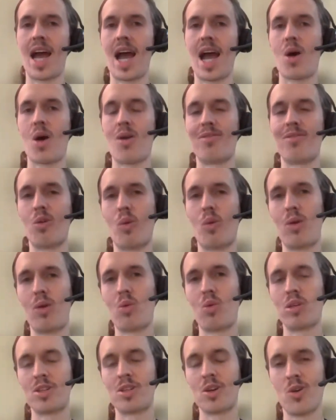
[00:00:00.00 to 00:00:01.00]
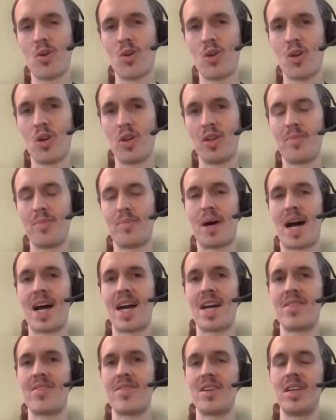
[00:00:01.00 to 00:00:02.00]
However, we were told
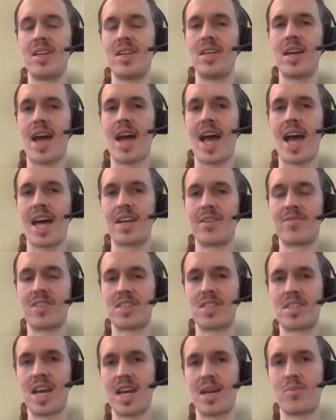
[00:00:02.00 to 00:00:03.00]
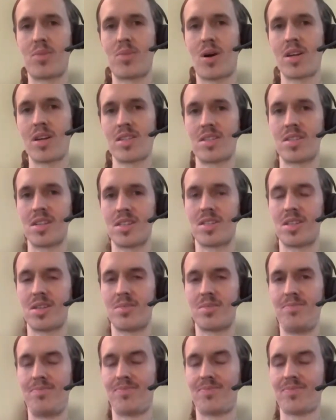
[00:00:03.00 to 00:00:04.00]
by the head of the state park
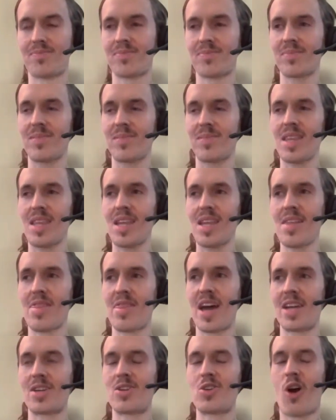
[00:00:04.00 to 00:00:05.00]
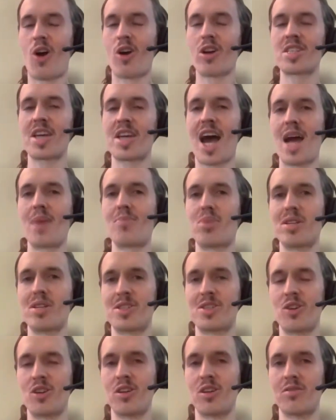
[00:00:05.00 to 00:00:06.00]
system that dark sky
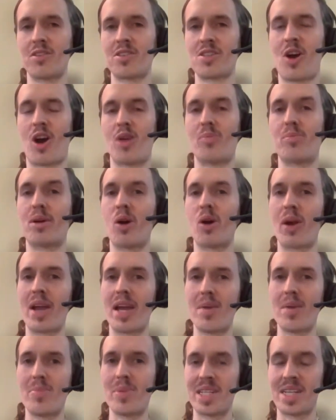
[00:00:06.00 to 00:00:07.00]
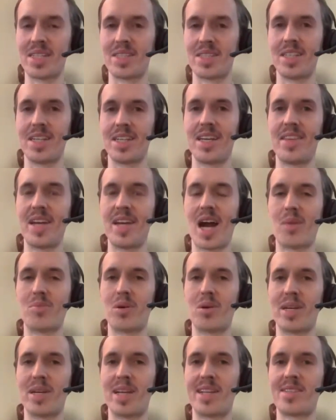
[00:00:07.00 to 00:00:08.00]
preserves are prohibited in the
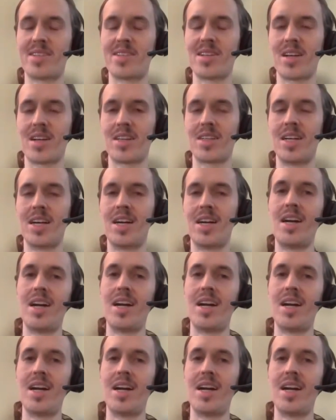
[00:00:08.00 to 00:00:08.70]
Upper Peninsula.